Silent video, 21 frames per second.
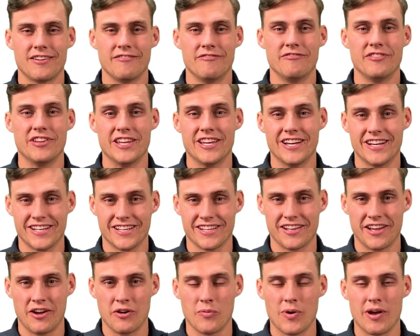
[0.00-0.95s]
via
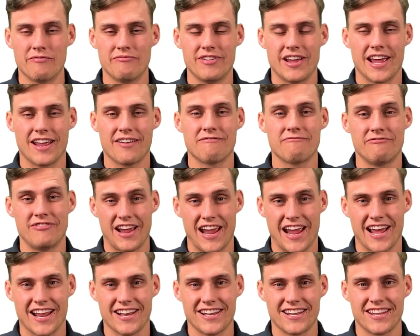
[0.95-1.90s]
a Webvan
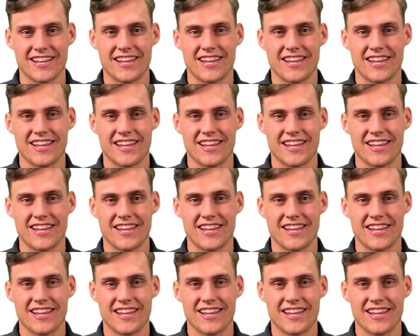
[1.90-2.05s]
van